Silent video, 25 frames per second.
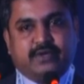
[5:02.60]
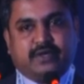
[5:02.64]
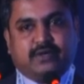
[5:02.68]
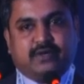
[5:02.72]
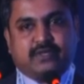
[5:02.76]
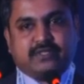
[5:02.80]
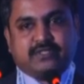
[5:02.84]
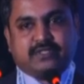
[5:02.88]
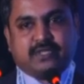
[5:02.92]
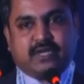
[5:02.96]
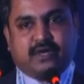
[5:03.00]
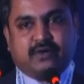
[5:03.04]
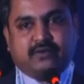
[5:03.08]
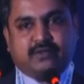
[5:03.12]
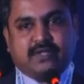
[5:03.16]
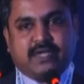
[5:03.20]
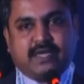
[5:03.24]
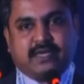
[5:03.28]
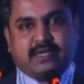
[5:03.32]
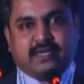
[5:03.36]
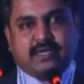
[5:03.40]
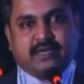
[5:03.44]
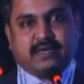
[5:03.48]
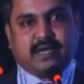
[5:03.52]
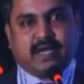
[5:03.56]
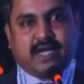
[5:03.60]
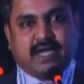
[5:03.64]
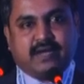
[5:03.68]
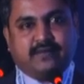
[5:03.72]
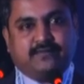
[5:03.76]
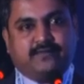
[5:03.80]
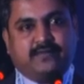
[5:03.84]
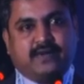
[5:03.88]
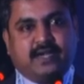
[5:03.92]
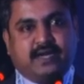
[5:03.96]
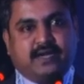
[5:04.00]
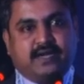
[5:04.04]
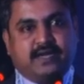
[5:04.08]
because now that I
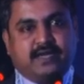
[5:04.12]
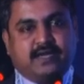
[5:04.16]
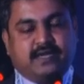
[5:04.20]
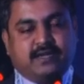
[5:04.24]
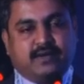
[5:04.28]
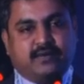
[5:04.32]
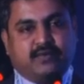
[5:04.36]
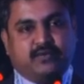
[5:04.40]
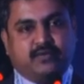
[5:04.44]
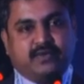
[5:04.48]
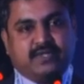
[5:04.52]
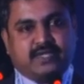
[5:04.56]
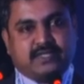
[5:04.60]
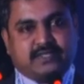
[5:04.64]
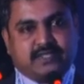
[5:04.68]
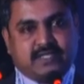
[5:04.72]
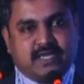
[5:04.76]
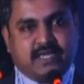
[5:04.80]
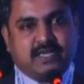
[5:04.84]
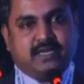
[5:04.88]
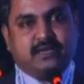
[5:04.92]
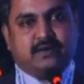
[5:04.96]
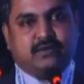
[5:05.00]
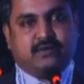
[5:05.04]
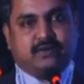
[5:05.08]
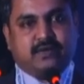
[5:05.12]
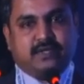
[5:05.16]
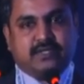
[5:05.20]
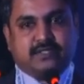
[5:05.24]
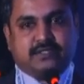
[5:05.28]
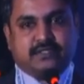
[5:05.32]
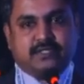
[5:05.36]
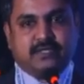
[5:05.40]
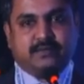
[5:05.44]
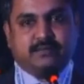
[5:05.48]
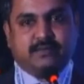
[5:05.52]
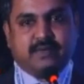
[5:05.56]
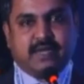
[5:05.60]
have done it with a single
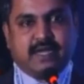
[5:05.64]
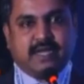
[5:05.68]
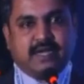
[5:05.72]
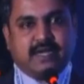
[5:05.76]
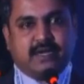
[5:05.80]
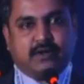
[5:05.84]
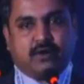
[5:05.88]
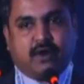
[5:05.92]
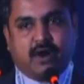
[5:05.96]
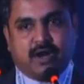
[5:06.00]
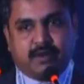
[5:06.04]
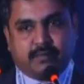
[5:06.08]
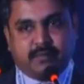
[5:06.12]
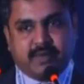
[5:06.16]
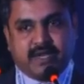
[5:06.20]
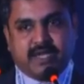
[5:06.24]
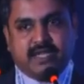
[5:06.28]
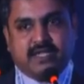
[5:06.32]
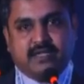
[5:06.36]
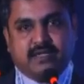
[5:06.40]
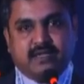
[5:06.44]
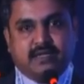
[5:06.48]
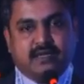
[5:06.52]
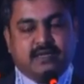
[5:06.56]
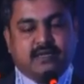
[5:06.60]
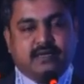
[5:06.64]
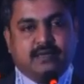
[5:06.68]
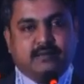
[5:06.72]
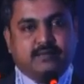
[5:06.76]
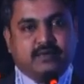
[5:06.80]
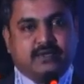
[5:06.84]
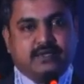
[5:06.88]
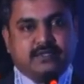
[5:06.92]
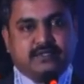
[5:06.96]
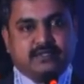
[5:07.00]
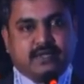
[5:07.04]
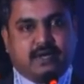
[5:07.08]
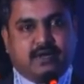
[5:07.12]
ownership and not many,
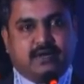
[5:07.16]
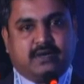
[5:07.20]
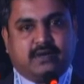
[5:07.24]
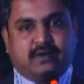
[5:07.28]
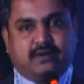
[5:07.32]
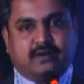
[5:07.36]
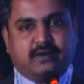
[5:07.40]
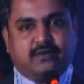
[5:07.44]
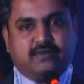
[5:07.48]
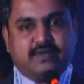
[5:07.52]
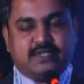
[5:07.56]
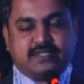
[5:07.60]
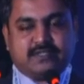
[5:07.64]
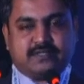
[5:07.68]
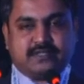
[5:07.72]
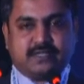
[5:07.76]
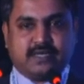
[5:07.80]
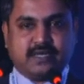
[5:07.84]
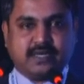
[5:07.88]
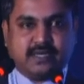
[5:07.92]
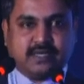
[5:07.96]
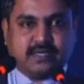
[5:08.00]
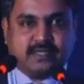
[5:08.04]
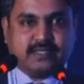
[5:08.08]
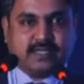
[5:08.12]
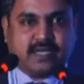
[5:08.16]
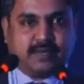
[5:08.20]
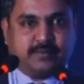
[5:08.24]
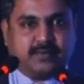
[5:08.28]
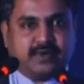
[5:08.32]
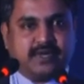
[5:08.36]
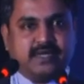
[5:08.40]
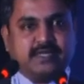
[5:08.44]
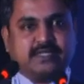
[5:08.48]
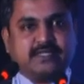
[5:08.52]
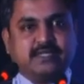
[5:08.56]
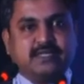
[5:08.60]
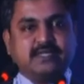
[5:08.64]
because always the
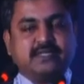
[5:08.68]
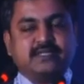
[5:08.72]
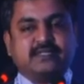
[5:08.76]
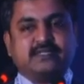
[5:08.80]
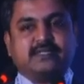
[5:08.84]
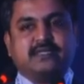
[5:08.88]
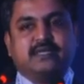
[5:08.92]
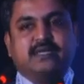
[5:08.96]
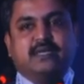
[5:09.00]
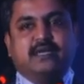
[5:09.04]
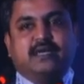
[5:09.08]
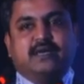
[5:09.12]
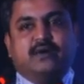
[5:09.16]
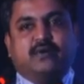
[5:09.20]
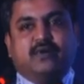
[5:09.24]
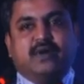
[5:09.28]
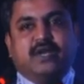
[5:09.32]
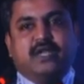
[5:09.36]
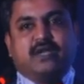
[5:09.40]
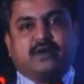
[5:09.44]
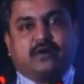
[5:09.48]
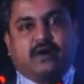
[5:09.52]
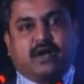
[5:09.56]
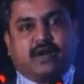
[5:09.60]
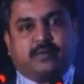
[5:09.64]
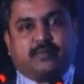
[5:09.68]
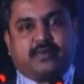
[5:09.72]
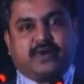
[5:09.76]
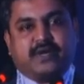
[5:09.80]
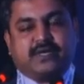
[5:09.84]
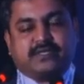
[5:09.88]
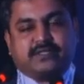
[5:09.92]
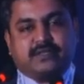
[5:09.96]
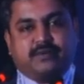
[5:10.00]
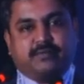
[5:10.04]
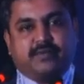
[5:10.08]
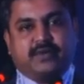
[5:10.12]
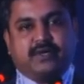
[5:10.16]
apprehension is only
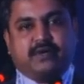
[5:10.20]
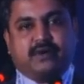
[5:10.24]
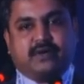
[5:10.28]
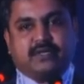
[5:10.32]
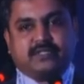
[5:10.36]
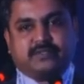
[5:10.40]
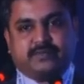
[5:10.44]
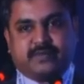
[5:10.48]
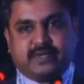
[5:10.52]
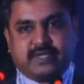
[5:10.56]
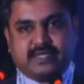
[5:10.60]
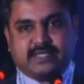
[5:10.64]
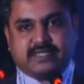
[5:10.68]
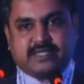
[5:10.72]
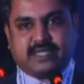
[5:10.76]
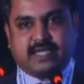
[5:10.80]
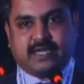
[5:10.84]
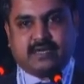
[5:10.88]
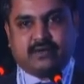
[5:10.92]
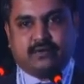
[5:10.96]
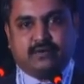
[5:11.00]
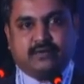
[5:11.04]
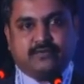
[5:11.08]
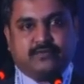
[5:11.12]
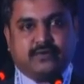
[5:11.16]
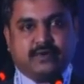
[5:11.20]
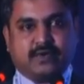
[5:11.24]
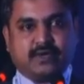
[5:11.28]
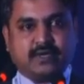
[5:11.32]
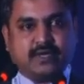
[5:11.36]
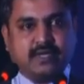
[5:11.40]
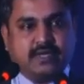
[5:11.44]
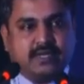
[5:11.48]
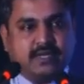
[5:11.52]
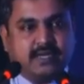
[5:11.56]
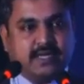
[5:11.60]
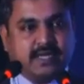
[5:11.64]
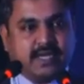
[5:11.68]
corporates or big hospitals can go
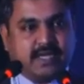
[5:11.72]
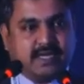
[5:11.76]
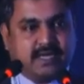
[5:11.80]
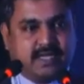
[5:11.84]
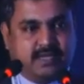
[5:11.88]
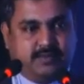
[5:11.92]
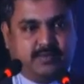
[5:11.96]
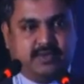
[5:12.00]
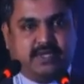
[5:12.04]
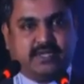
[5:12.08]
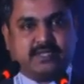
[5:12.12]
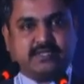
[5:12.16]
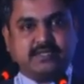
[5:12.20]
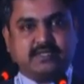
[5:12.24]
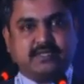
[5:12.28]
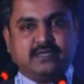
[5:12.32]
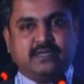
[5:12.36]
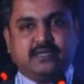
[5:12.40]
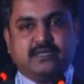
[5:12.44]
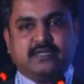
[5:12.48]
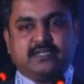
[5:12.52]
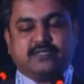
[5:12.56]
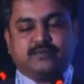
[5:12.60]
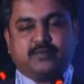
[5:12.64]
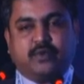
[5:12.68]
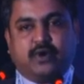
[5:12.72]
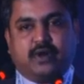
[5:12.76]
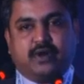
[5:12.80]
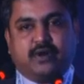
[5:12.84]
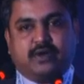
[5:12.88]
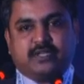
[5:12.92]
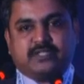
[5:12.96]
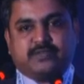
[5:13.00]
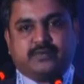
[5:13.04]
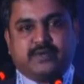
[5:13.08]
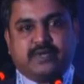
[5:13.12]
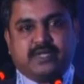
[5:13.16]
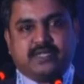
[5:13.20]
for NABH. Small
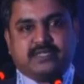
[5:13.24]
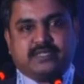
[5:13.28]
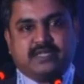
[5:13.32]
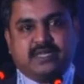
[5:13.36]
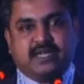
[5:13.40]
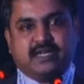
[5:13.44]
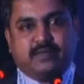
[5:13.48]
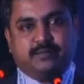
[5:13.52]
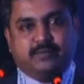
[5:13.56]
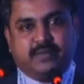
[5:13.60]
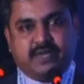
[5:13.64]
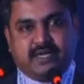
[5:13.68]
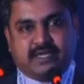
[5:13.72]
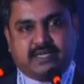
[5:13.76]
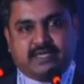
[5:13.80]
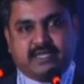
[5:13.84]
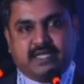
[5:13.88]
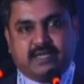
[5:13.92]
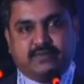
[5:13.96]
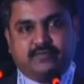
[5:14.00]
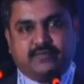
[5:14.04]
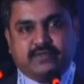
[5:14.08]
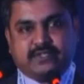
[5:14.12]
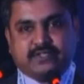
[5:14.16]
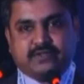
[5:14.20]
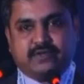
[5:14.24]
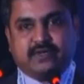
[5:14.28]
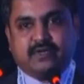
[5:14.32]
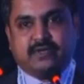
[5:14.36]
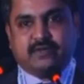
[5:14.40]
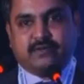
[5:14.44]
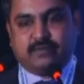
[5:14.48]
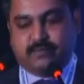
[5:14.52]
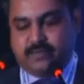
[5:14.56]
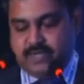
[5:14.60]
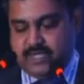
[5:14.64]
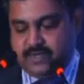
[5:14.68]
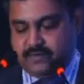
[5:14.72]
hospitals need a big team, which will
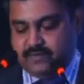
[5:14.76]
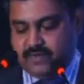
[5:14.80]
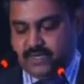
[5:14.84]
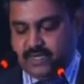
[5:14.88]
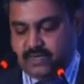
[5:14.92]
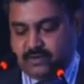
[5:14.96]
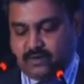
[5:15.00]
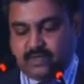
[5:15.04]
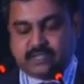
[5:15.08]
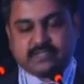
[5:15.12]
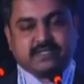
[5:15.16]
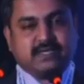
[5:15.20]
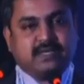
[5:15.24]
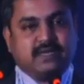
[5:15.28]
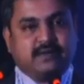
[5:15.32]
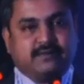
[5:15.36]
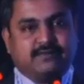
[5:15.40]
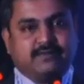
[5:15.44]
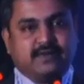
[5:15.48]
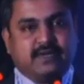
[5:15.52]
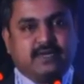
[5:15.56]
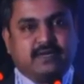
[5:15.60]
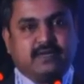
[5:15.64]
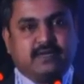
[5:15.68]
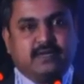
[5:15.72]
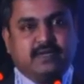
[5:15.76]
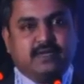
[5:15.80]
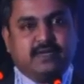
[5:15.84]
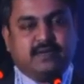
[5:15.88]
be a very costly affair.